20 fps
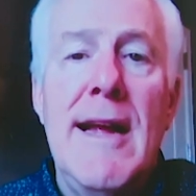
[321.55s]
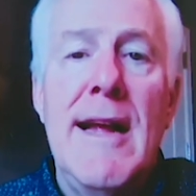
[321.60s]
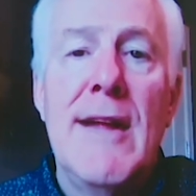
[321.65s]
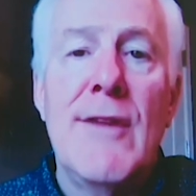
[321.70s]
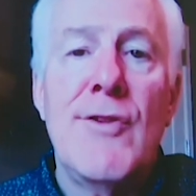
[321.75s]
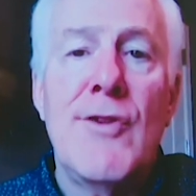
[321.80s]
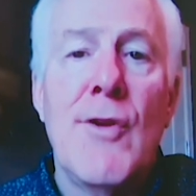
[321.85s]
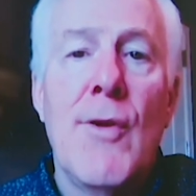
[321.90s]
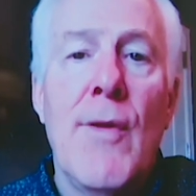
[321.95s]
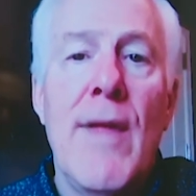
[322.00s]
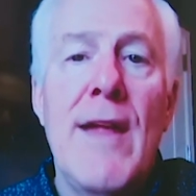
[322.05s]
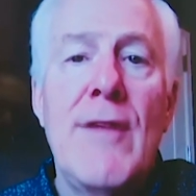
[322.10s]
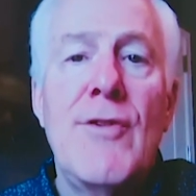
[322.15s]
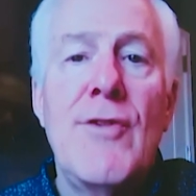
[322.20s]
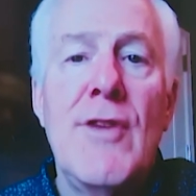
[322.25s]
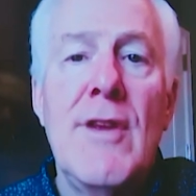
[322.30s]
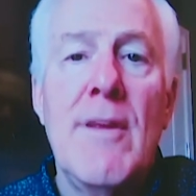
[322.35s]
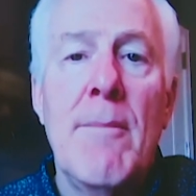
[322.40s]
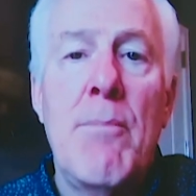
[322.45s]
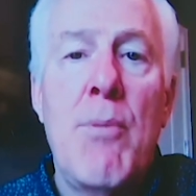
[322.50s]
And so
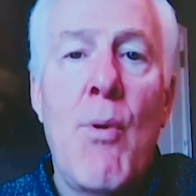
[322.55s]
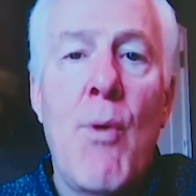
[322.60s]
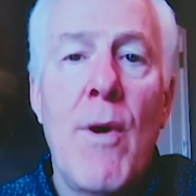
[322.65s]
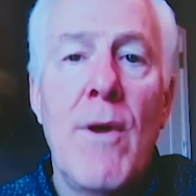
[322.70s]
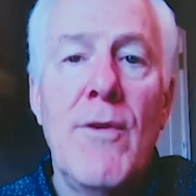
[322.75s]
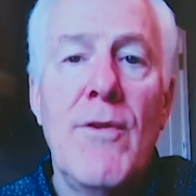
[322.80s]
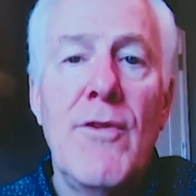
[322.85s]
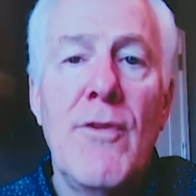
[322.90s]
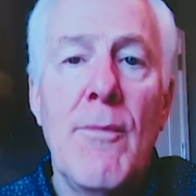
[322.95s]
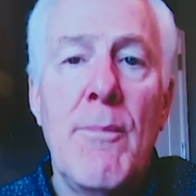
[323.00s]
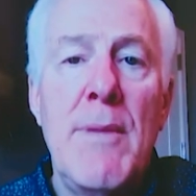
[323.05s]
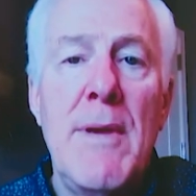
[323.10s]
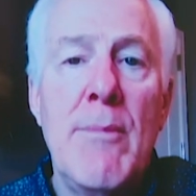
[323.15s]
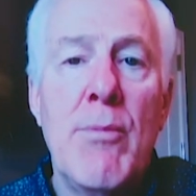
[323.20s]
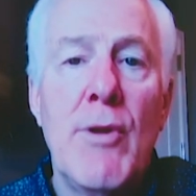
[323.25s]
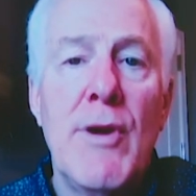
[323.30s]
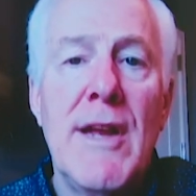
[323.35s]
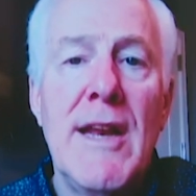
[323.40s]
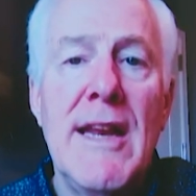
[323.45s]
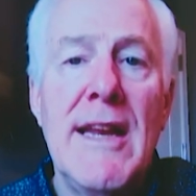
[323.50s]
that's the importance of
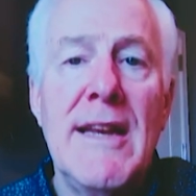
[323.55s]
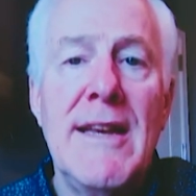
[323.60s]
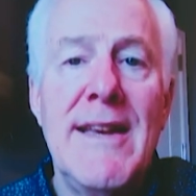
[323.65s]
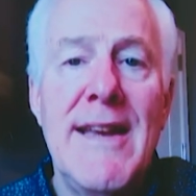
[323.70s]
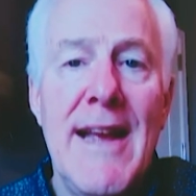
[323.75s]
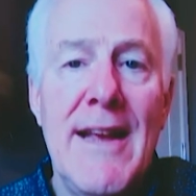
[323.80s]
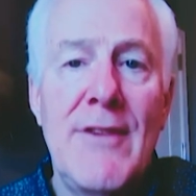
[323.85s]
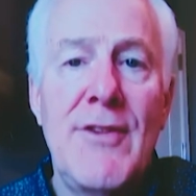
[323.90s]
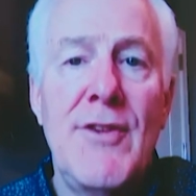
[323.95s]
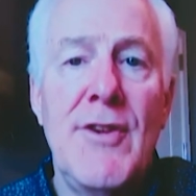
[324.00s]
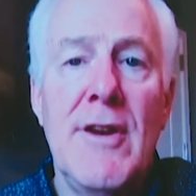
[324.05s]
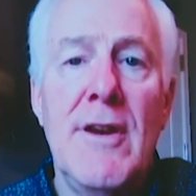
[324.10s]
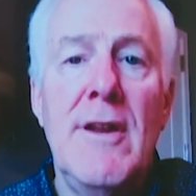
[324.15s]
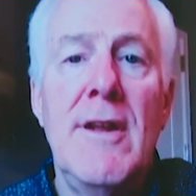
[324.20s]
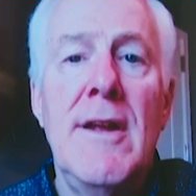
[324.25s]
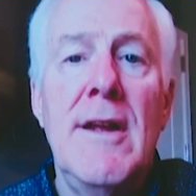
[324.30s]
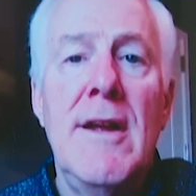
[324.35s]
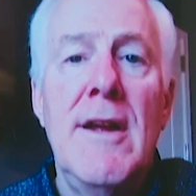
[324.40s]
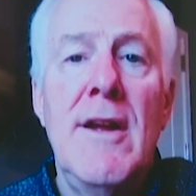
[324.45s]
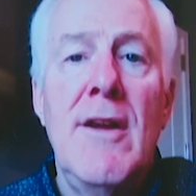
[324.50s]
people getting tested
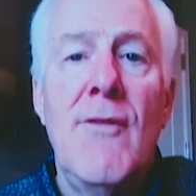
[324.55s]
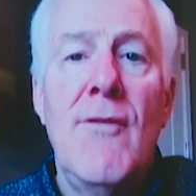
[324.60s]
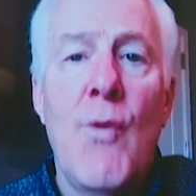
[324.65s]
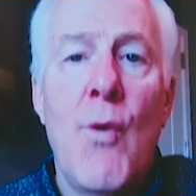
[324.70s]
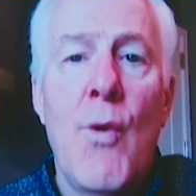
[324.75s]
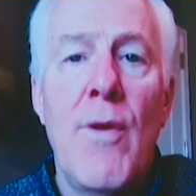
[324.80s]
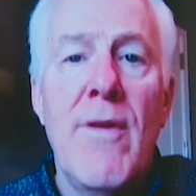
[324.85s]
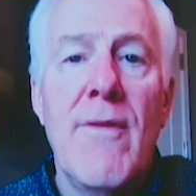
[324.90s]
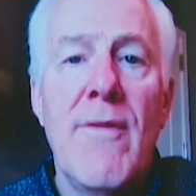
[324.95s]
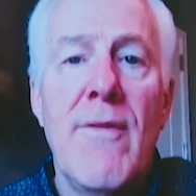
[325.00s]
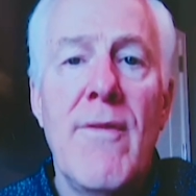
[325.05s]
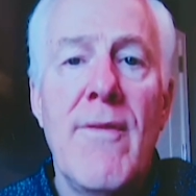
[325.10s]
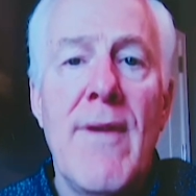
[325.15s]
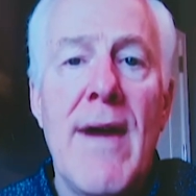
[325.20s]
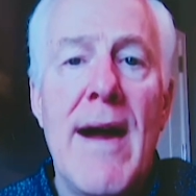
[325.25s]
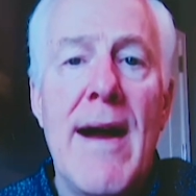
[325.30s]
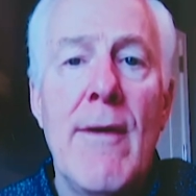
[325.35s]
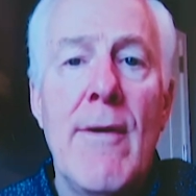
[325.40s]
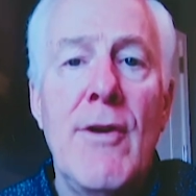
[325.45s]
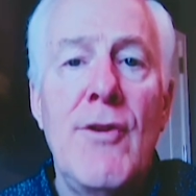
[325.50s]
for the
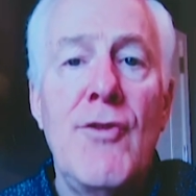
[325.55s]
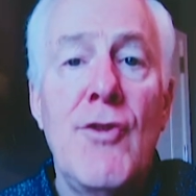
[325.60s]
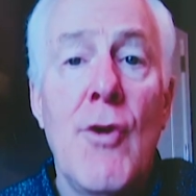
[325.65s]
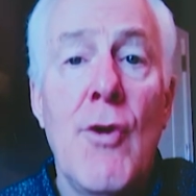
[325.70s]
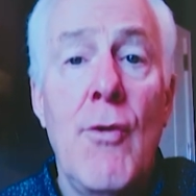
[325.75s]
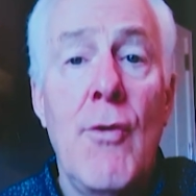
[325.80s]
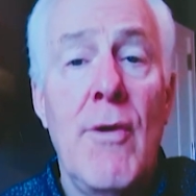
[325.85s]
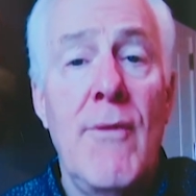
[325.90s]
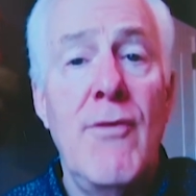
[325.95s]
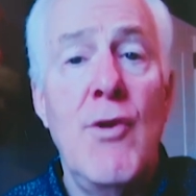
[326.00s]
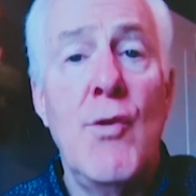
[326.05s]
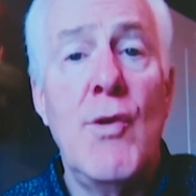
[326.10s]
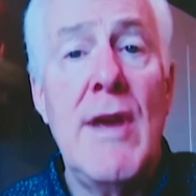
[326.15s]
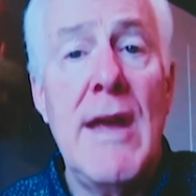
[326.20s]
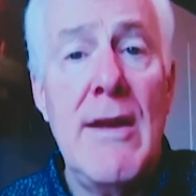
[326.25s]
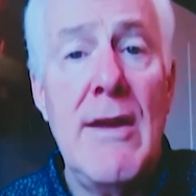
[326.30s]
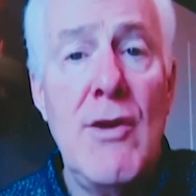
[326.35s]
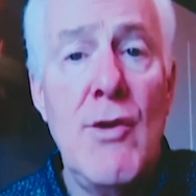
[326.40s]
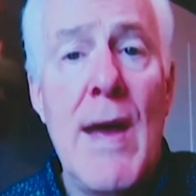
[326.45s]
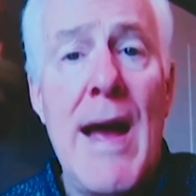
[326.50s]
virus. So if
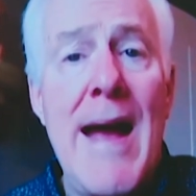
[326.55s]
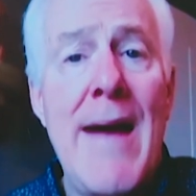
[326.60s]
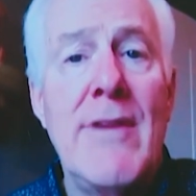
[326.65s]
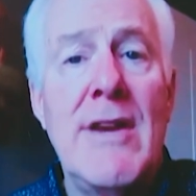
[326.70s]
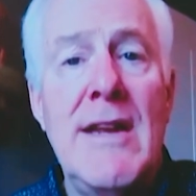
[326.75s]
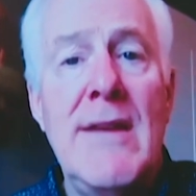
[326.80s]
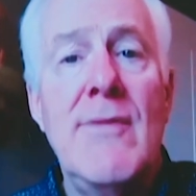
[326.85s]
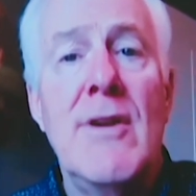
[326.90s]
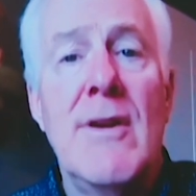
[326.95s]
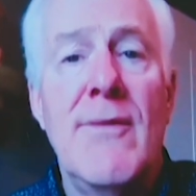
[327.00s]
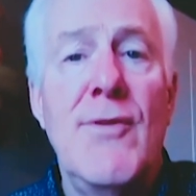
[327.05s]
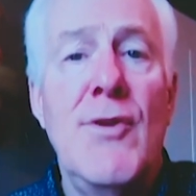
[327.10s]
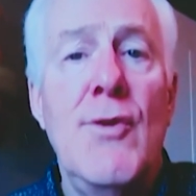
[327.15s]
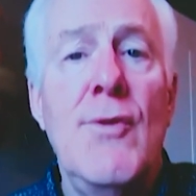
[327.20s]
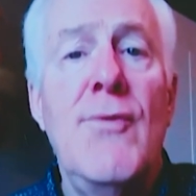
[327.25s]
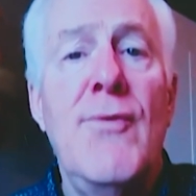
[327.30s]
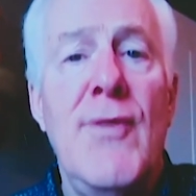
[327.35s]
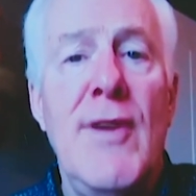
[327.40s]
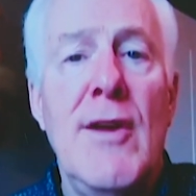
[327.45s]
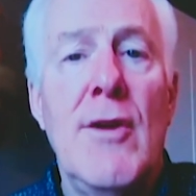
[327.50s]
you have it, even if
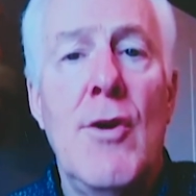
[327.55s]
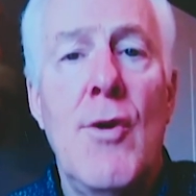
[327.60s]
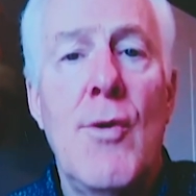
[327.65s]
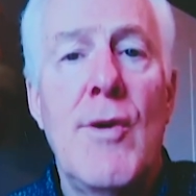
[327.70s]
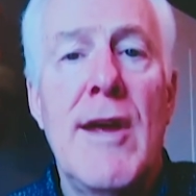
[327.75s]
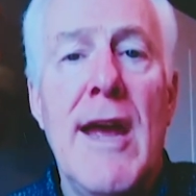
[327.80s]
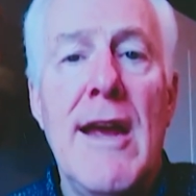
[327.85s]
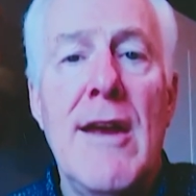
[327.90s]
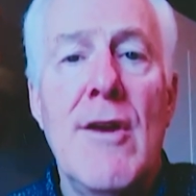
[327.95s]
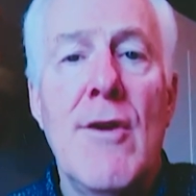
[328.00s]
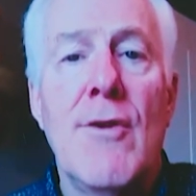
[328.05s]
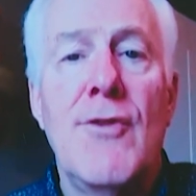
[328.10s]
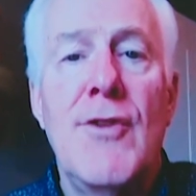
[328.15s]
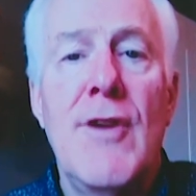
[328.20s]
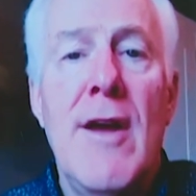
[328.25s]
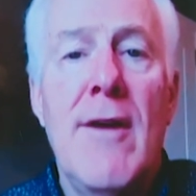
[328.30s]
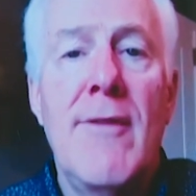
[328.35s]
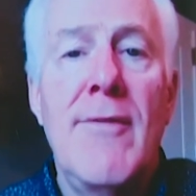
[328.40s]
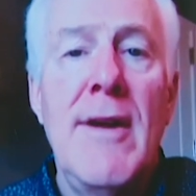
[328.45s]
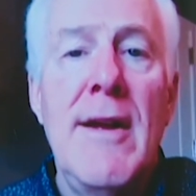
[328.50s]
you feel okay yourself,